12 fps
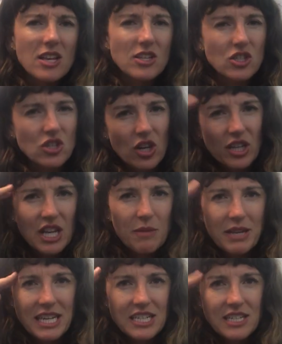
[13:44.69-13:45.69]
Start
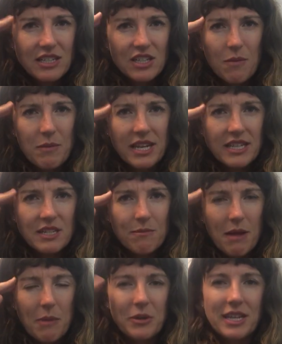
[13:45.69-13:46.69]
committing to
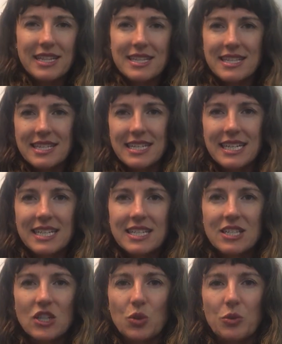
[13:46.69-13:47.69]
memory the 6
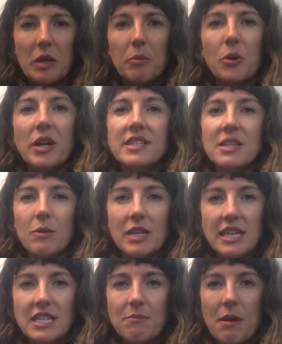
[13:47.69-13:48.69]
degree points that we
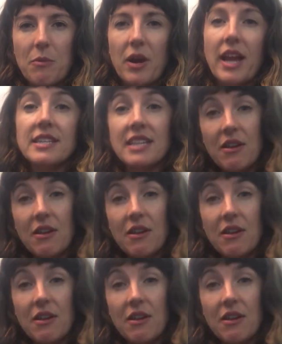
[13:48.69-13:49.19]
need to memorize.